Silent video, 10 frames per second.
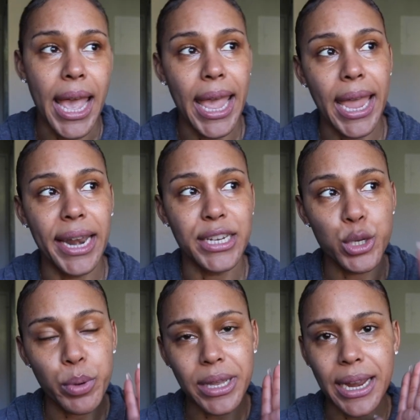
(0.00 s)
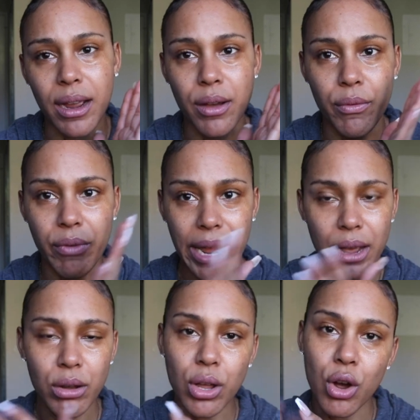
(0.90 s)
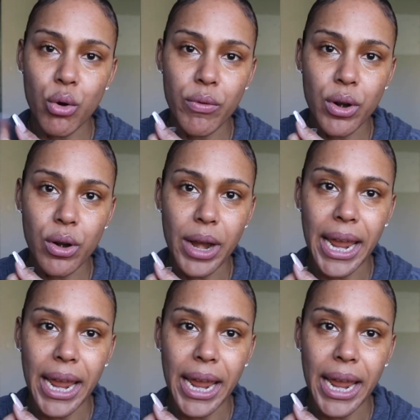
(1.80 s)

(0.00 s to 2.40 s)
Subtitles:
and I just put like a veil over,